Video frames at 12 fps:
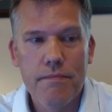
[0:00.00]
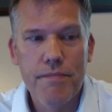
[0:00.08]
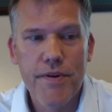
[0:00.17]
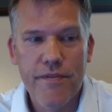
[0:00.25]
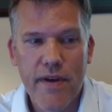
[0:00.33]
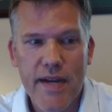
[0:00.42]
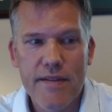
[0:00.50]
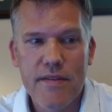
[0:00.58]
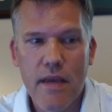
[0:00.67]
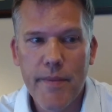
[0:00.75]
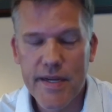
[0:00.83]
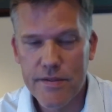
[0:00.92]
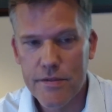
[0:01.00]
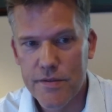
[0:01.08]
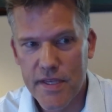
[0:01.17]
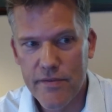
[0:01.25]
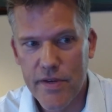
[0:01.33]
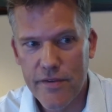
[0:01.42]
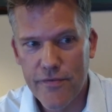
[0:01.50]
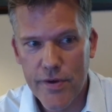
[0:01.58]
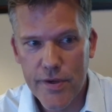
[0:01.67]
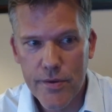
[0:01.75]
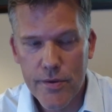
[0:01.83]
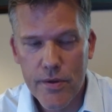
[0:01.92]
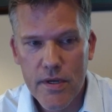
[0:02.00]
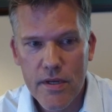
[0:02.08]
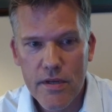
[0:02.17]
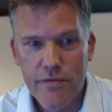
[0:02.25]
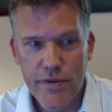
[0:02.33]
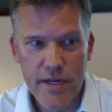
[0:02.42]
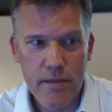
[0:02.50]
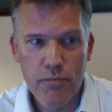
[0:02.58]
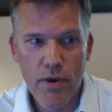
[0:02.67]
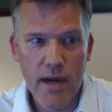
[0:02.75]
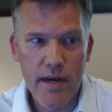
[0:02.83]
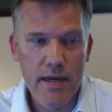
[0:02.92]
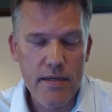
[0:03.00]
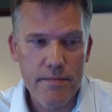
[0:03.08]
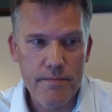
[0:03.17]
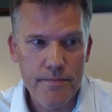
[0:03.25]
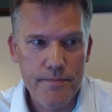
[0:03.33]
provide some exclusivity for you, for your product?